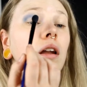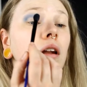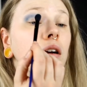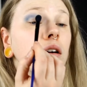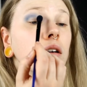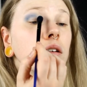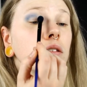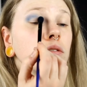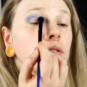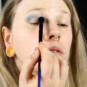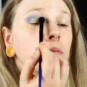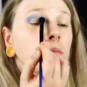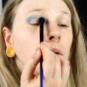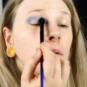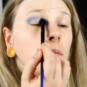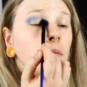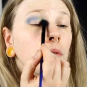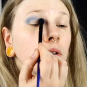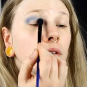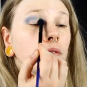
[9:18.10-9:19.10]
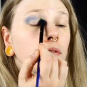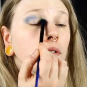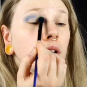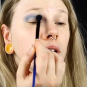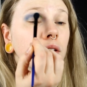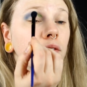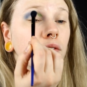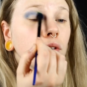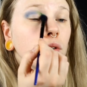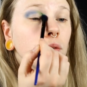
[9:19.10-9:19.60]
And I can't remember if I
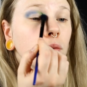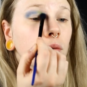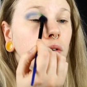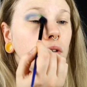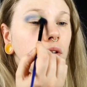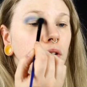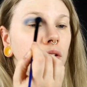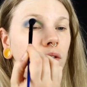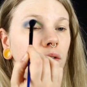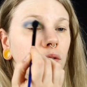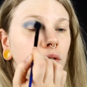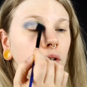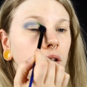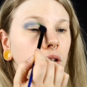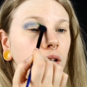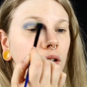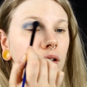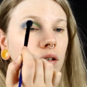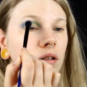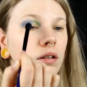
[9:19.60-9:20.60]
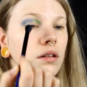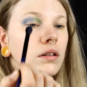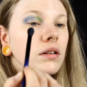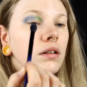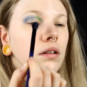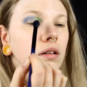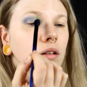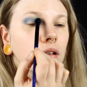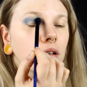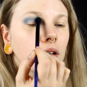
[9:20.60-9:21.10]
have used this green.
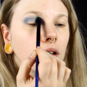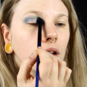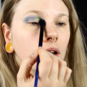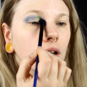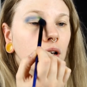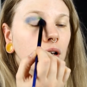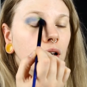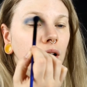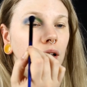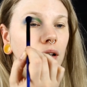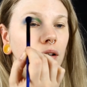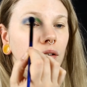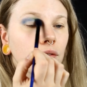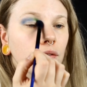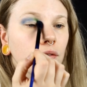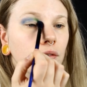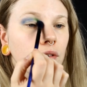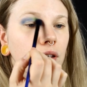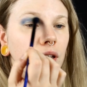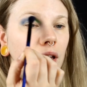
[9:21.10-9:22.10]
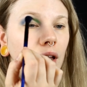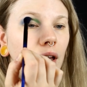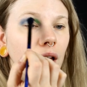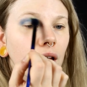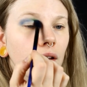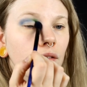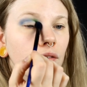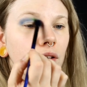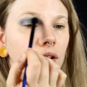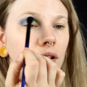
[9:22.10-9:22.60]
I don't think I
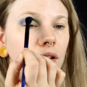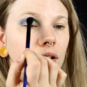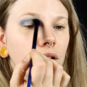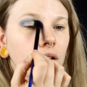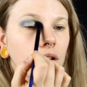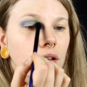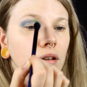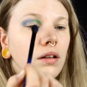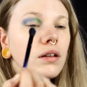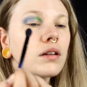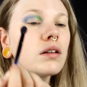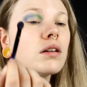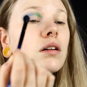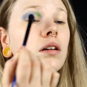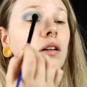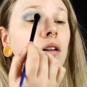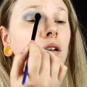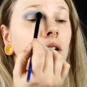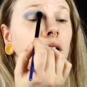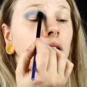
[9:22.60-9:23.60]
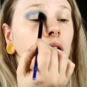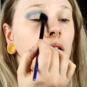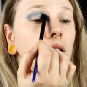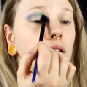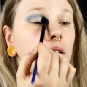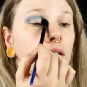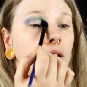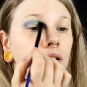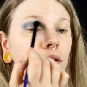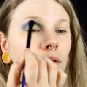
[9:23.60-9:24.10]
haven't.
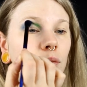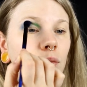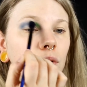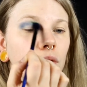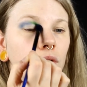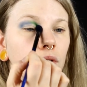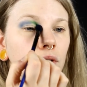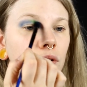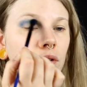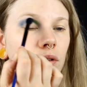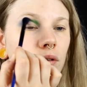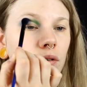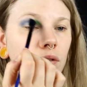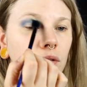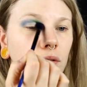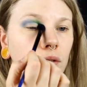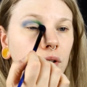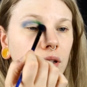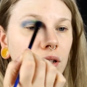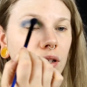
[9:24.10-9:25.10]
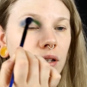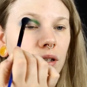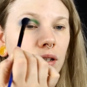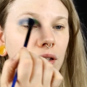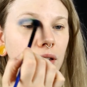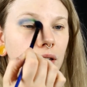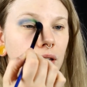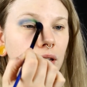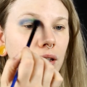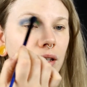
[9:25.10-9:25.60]
This was a good green
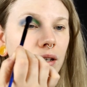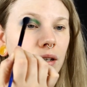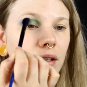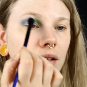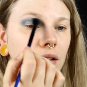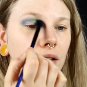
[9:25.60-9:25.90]
indeed.